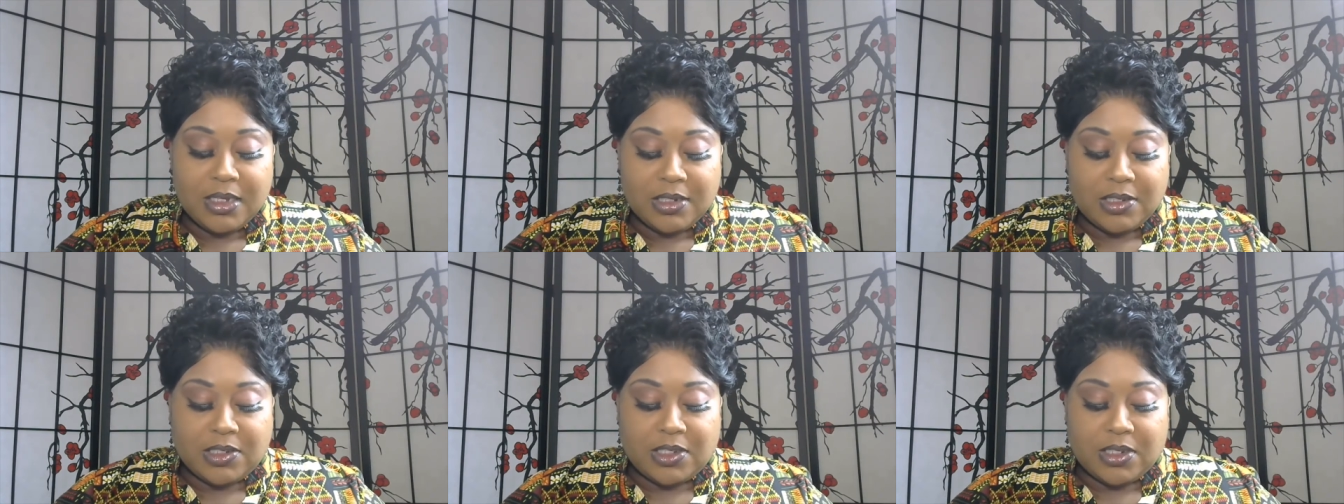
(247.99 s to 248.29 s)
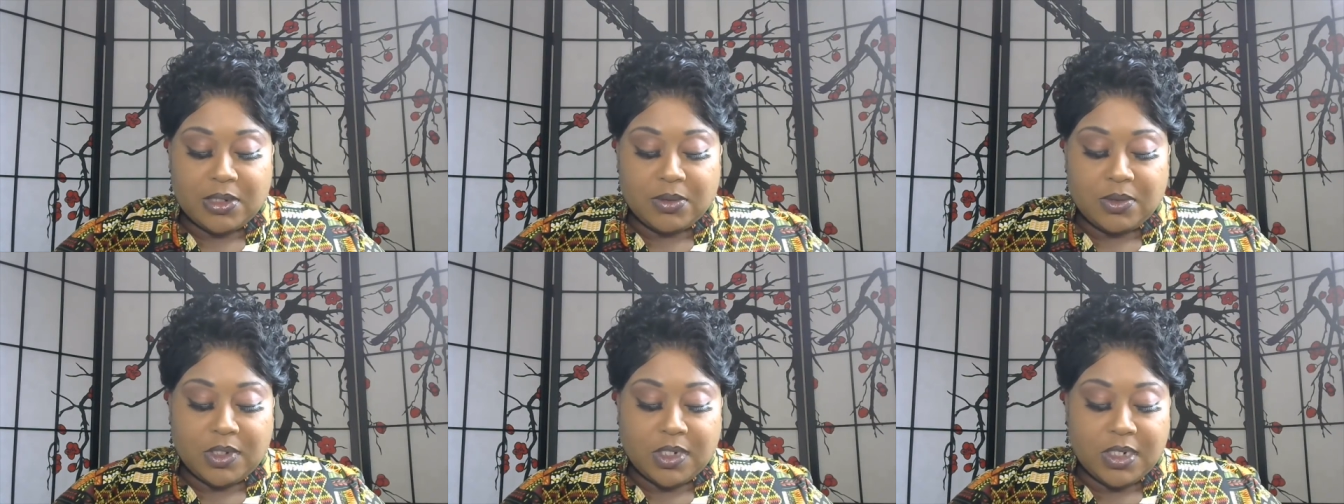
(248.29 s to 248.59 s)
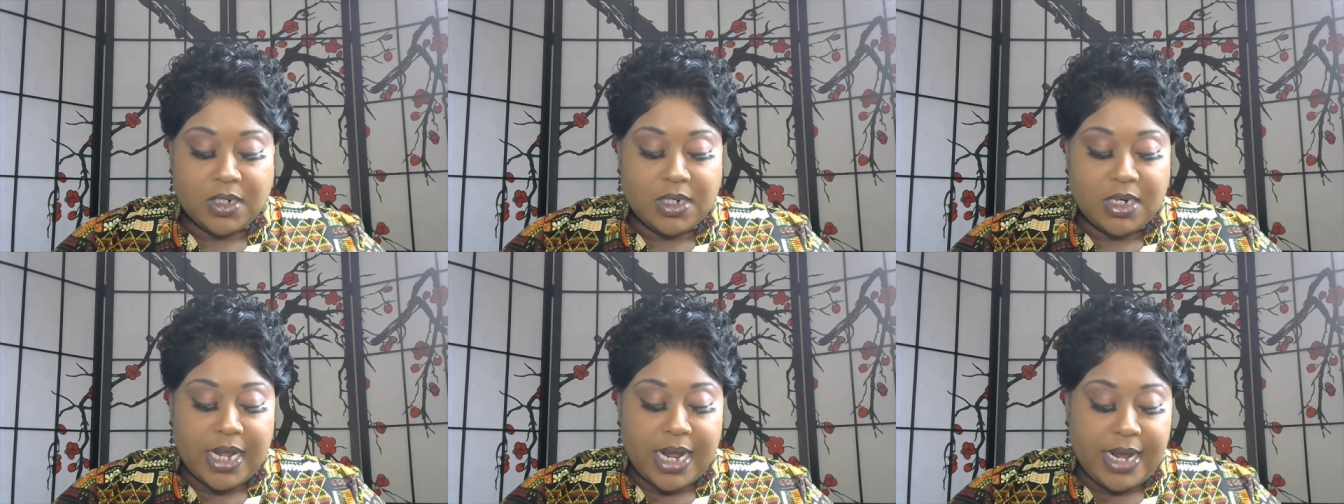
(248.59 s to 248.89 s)
So
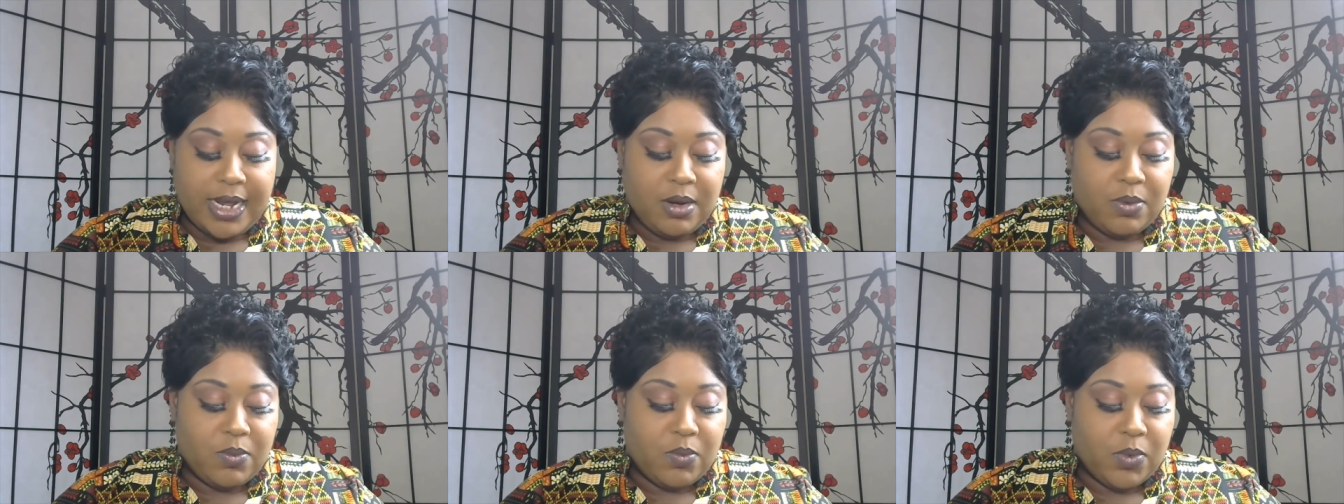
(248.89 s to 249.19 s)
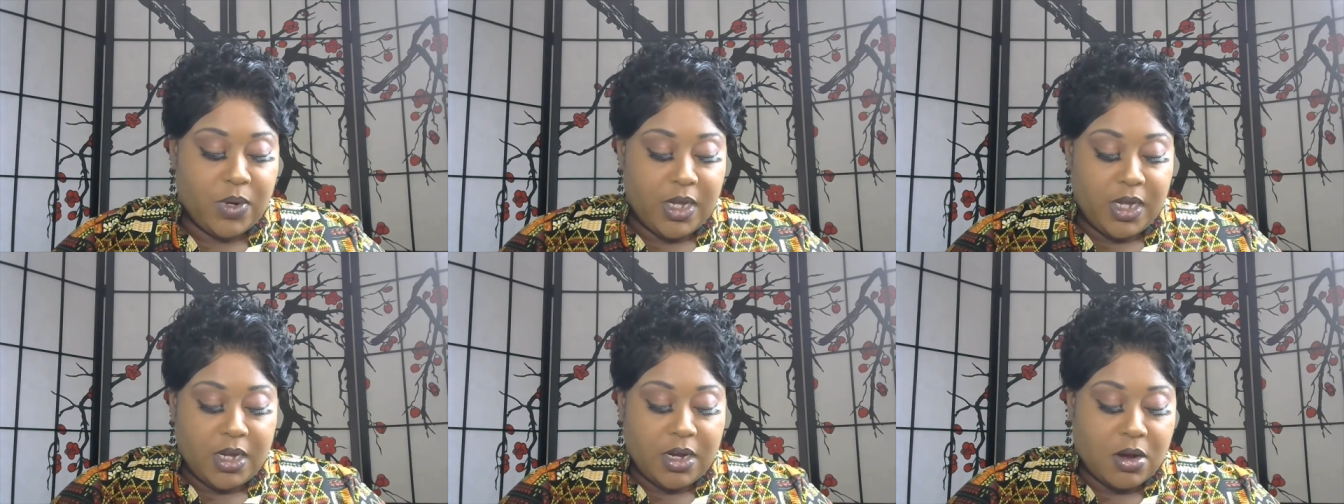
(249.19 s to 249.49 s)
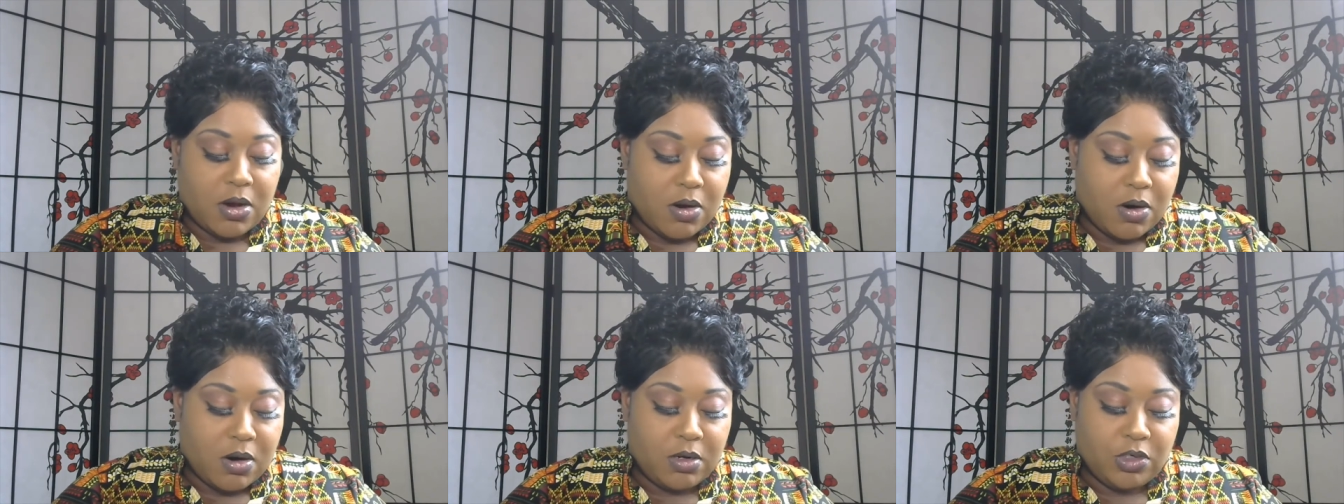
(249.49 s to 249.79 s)
tonight we
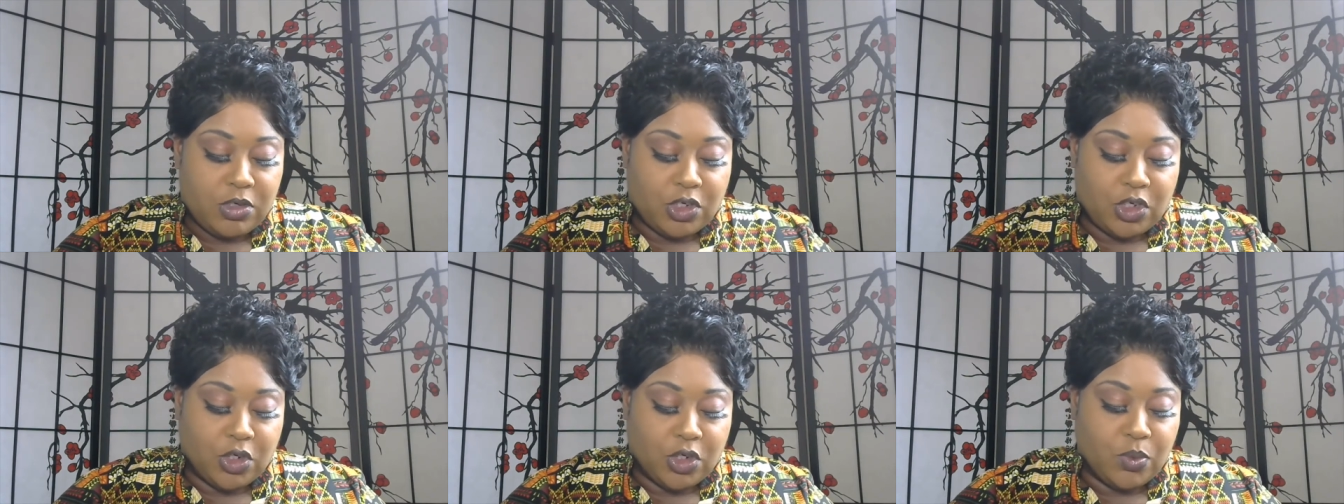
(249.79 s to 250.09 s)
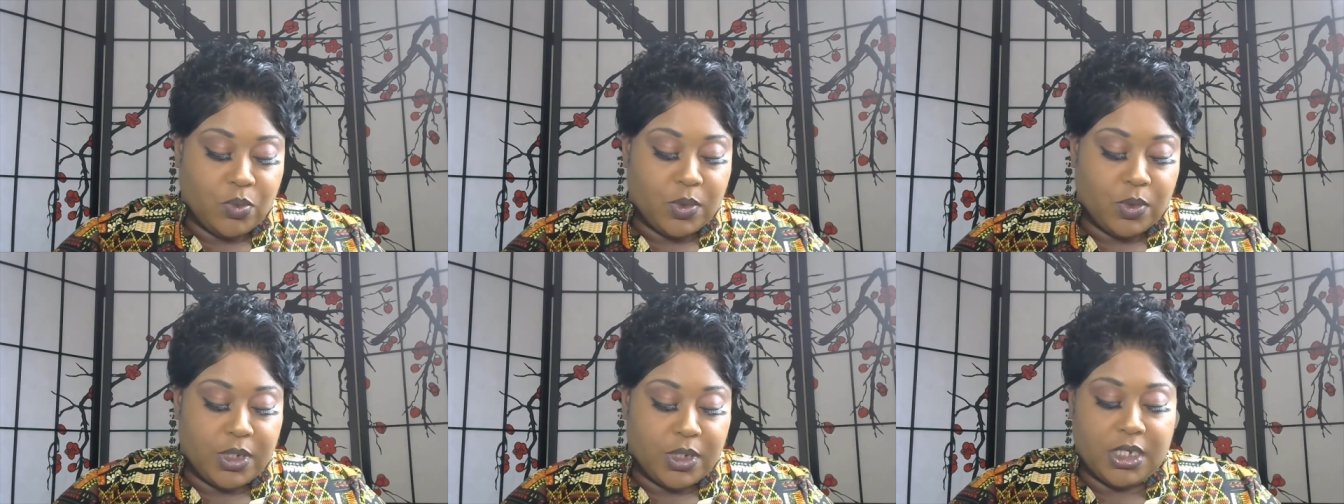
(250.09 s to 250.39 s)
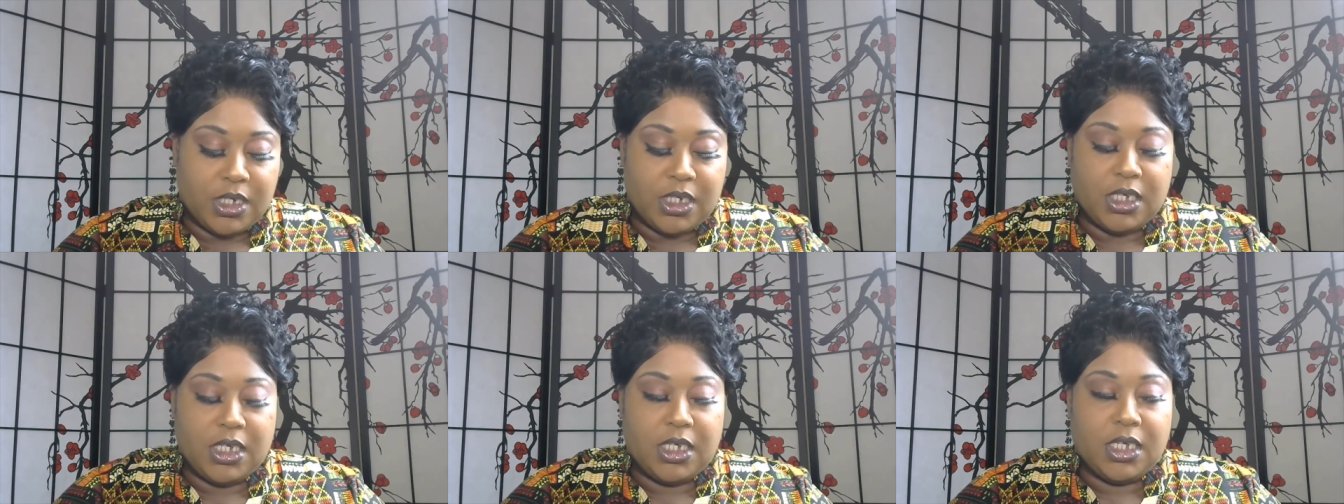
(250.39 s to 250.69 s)
are
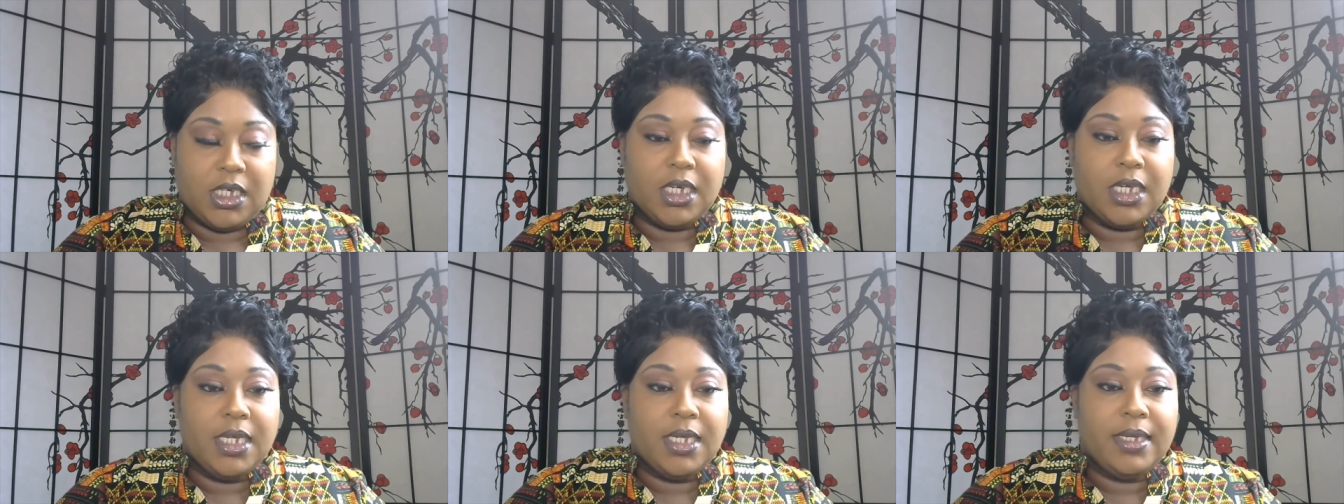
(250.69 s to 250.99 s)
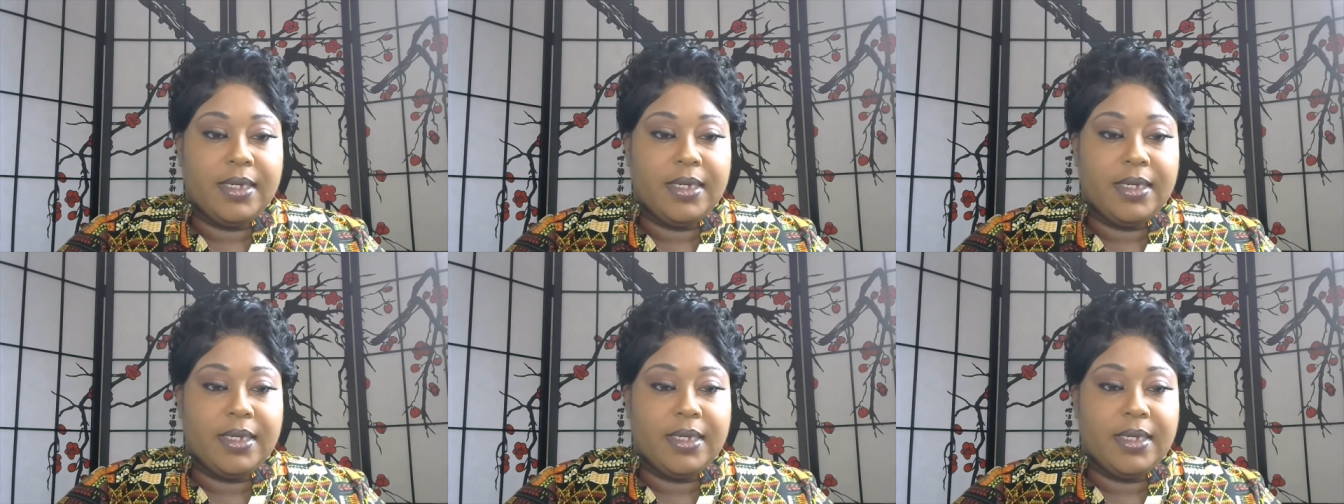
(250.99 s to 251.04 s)
doing